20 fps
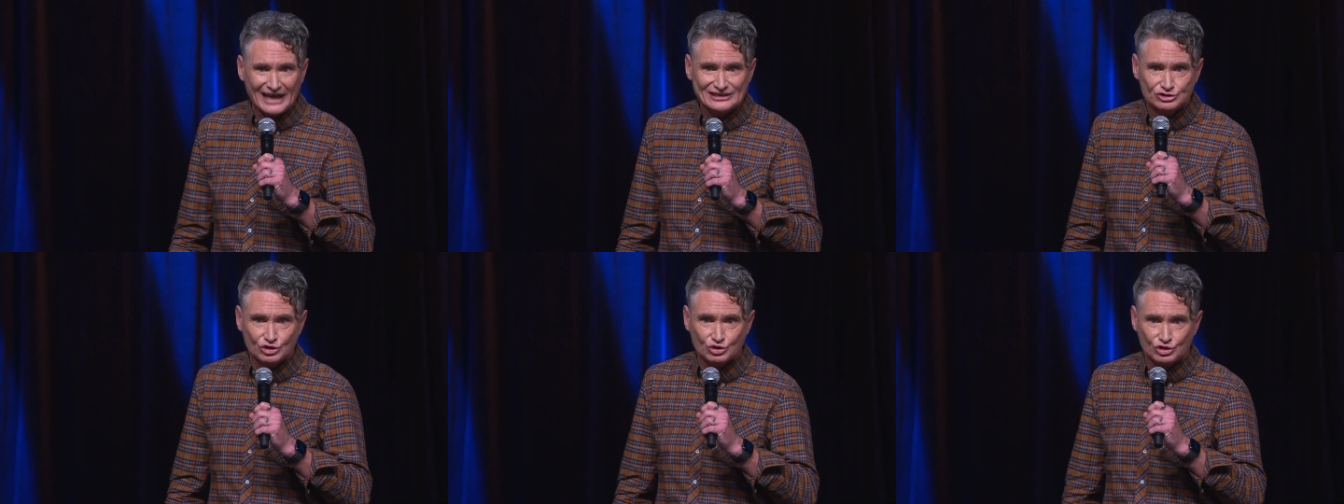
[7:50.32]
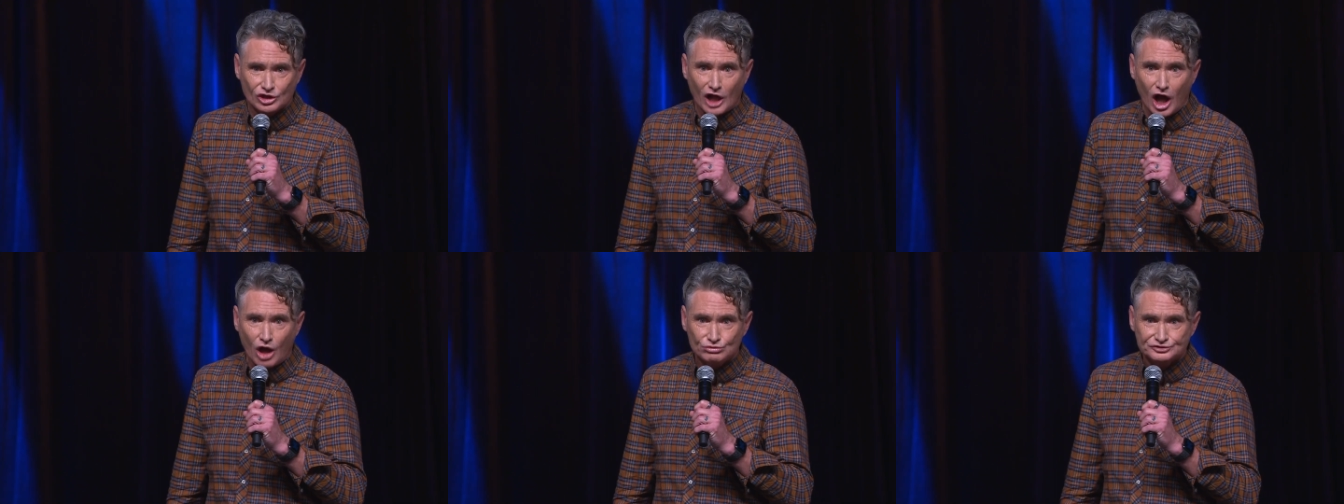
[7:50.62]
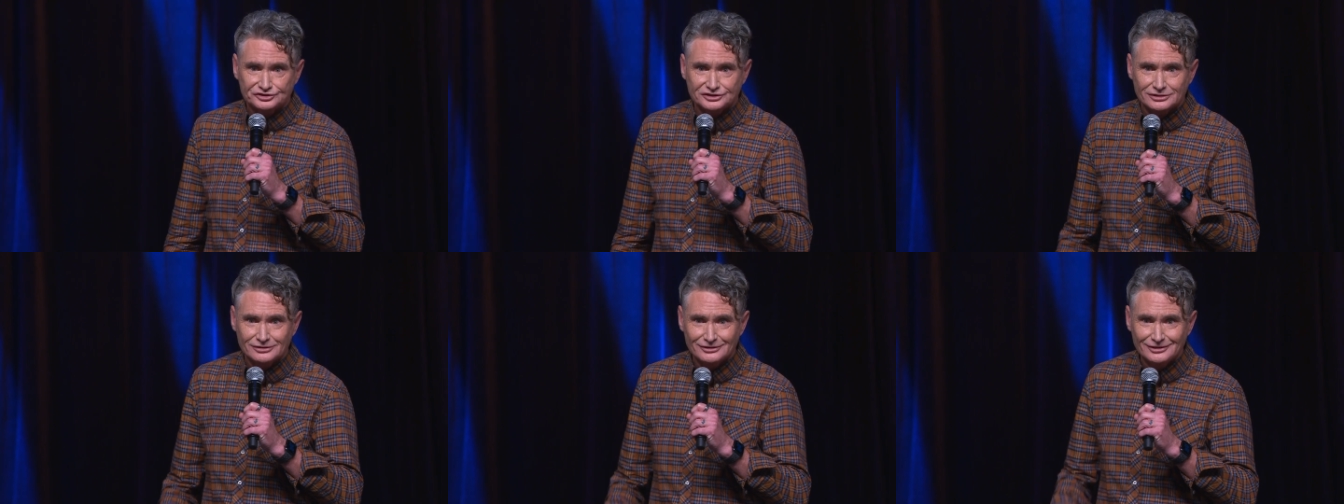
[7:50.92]
too
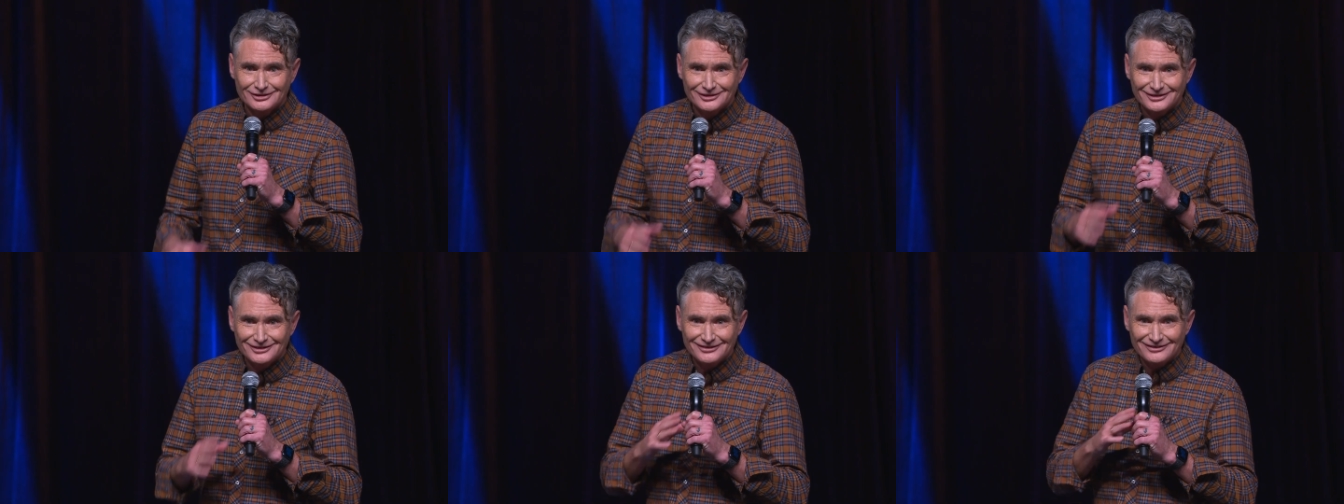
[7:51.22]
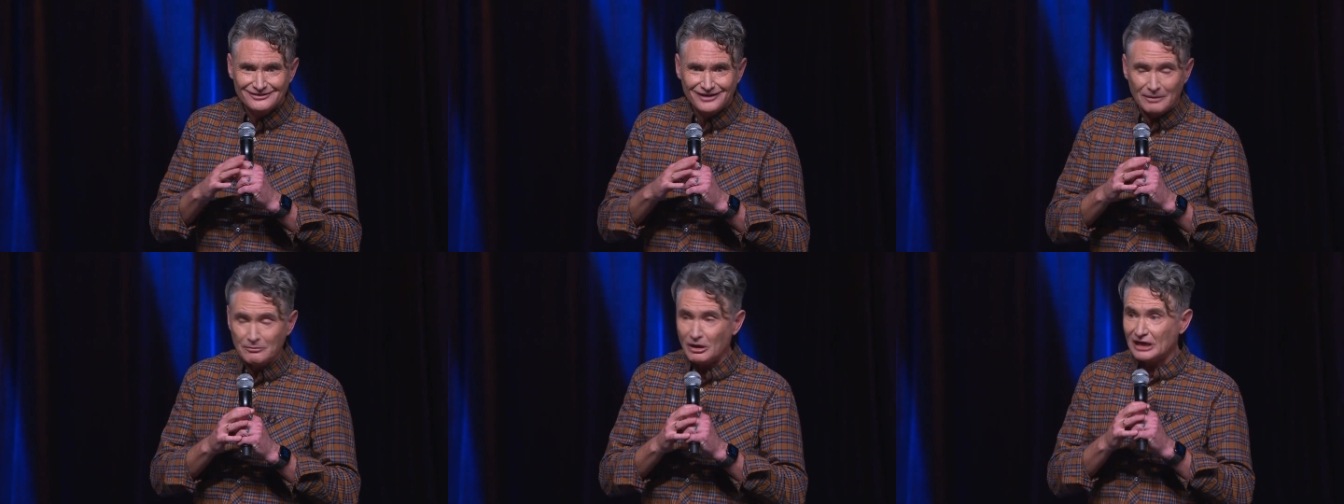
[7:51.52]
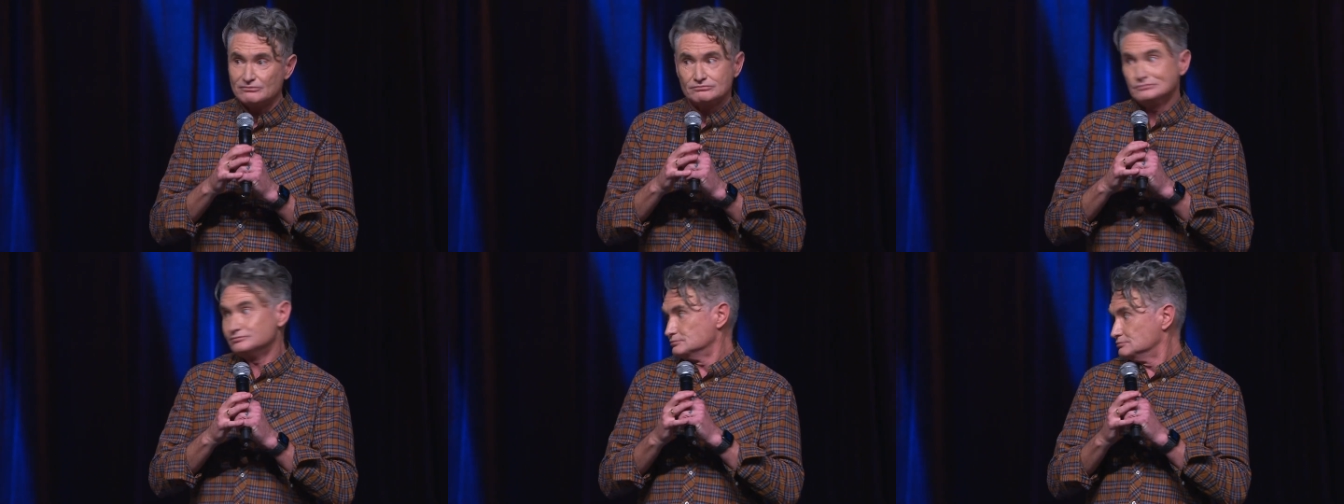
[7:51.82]
close. I'm
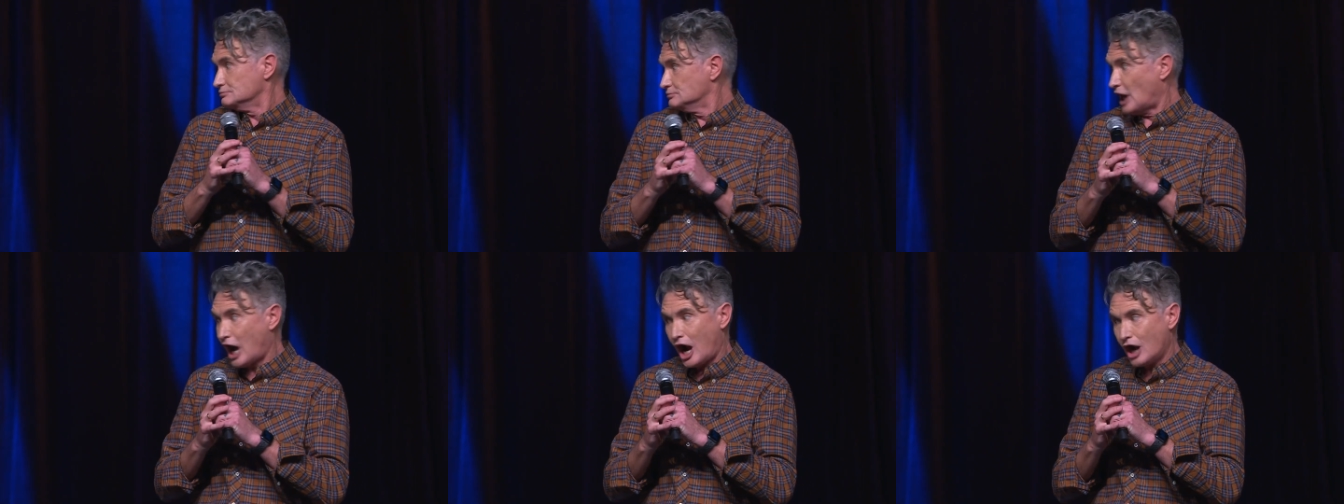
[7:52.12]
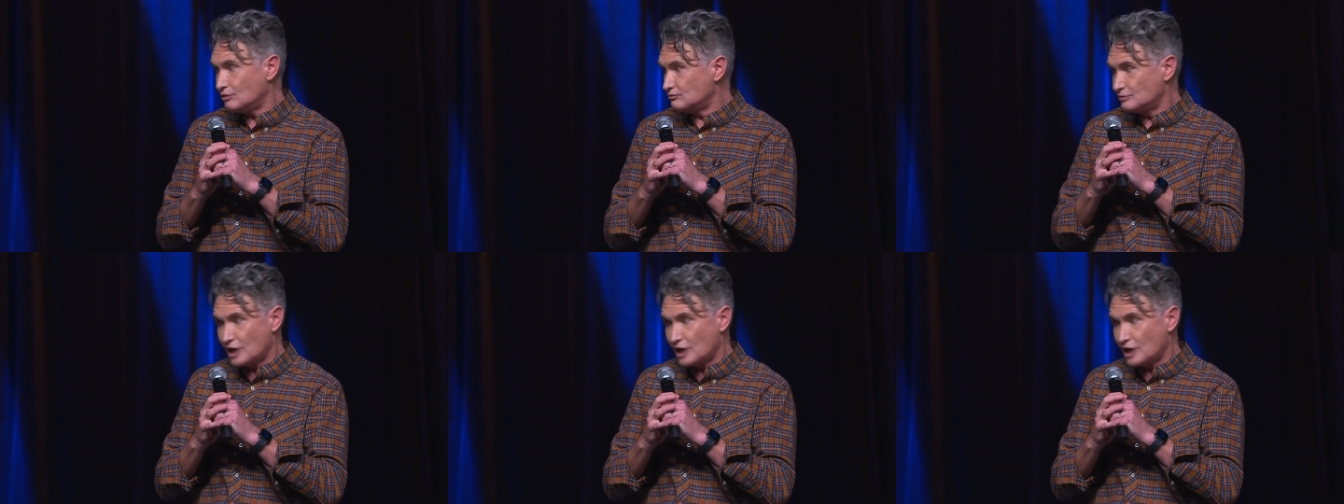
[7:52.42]
like, no,